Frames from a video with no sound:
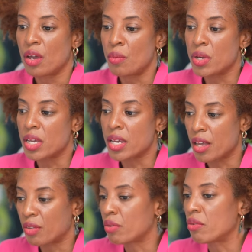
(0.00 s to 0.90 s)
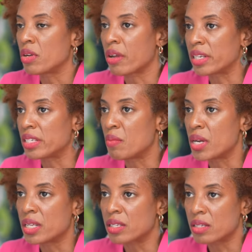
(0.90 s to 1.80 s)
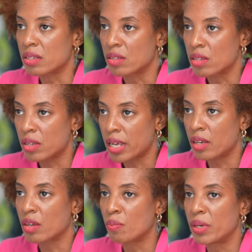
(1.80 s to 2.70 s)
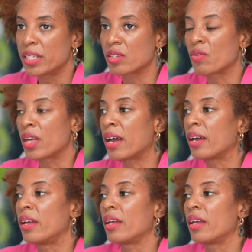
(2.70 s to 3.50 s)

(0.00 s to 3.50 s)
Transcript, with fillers: we can get through in 90 minutes and like blitz on that.